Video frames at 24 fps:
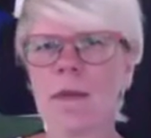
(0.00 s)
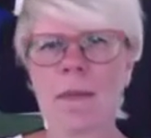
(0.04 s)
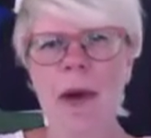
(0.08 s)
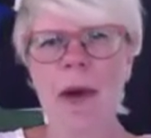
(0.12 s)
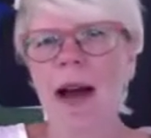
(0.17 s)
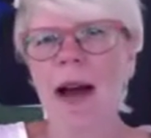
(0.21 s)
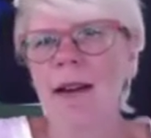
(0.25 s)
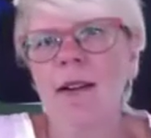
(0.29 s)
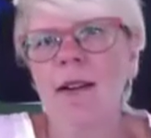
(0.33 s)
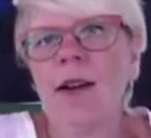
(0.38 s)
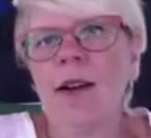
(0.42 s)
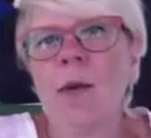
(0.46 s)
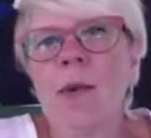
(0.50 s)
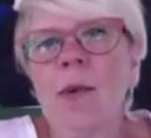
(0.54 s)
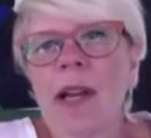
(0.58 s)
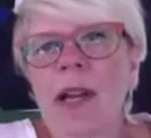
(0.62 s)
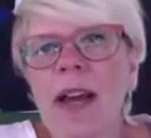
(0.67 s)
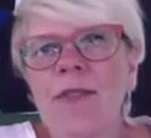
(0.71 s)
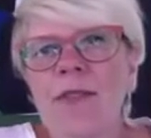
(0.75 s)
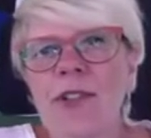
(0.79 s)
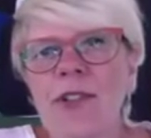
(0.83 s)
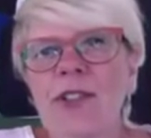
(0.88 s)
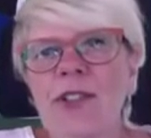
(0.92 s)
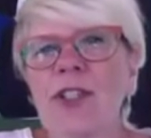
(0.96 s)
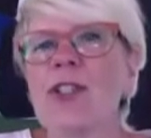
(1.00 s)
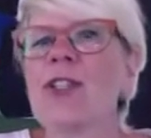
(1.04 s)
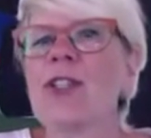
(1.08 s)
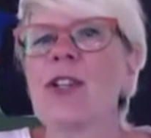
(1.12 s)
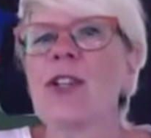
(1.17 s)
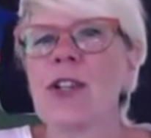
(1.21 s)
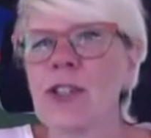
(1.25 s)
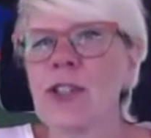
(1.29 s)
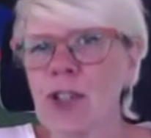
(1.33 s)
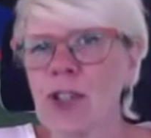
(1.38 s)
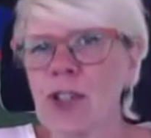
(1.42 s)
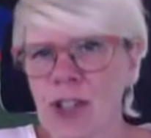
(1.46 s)
I don't know, whatever
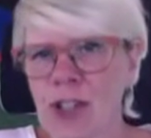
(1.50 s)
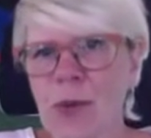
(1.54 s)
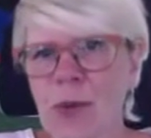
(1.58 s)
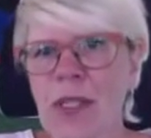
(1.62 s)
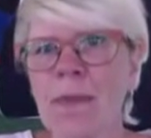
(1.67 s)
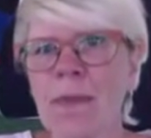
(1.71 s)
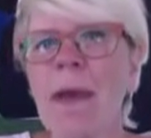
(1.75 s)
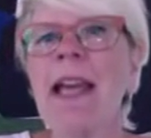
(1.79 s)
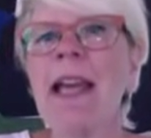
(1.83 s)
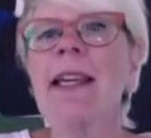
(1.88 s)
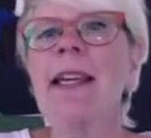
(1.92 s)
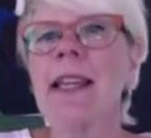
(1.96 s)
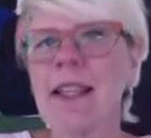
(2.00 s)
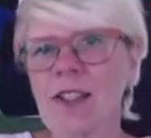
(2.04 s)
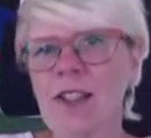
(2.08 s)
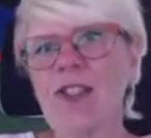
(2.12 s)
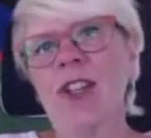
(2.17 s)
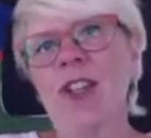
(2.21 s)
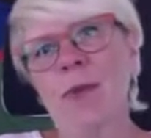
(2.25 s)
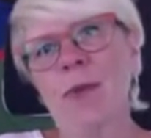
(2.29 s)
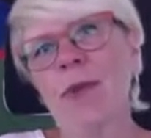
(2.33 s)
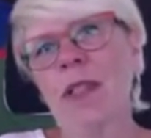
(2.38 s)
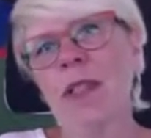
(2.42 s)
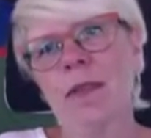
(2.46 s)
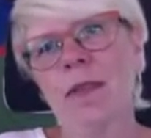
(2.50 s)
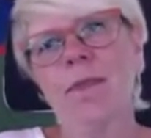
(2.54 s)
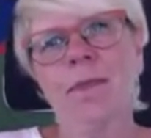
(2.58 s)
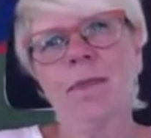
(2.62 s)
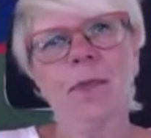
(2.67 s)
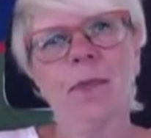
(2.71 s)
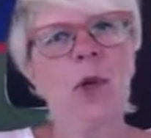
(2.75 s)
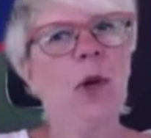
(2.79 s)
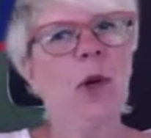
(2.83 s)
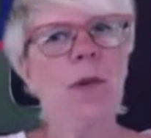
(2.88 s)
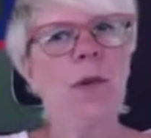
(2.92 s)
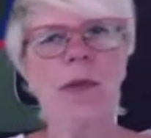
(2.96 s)
dessert she was making. She would
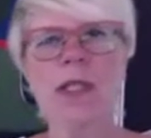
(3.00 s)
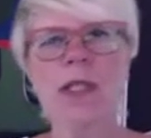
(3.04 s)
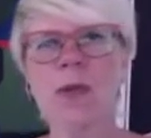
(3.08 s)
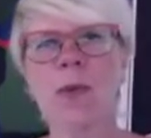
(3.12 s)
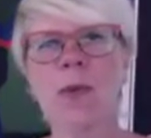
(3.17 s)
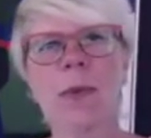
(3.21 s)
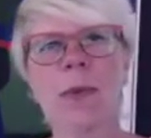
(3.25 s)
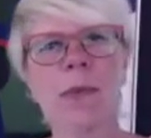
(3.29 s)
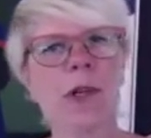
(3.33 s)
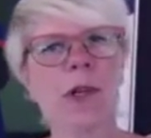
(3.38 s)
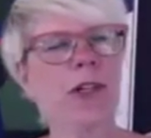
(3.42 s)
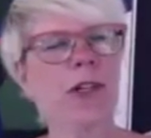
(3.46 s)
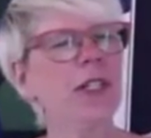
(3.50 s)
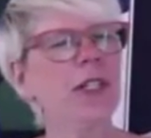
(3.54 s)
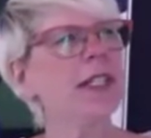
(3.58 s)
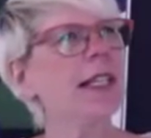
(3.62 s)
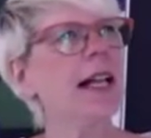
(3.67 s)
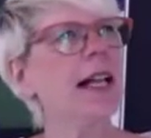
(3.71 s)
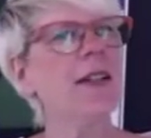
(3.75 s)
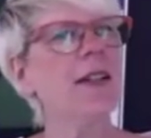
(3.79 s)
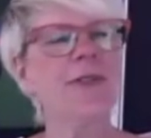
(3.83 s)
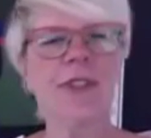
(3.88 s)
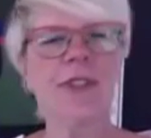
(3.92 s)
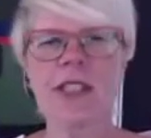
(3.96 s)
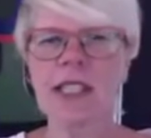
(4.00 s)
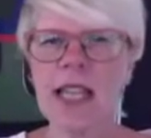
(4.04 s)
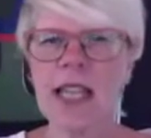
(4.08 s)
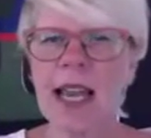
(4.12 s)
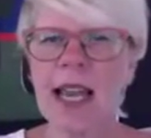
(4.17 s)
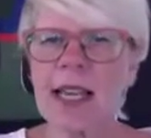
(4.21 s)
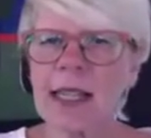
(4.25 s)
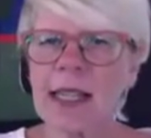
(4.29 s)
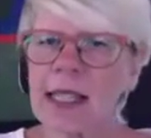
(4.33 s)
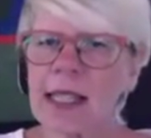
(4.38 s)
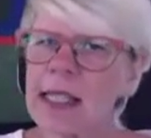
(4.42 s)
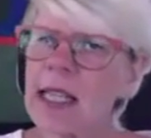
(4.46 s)
always whip it herself and
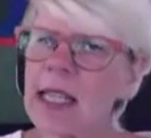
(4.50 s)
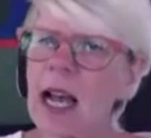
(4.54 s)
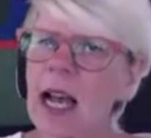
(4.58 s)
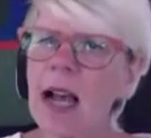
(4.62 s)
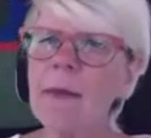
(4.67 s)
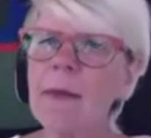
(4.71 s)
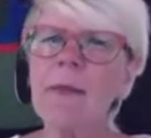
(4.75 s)
take the time.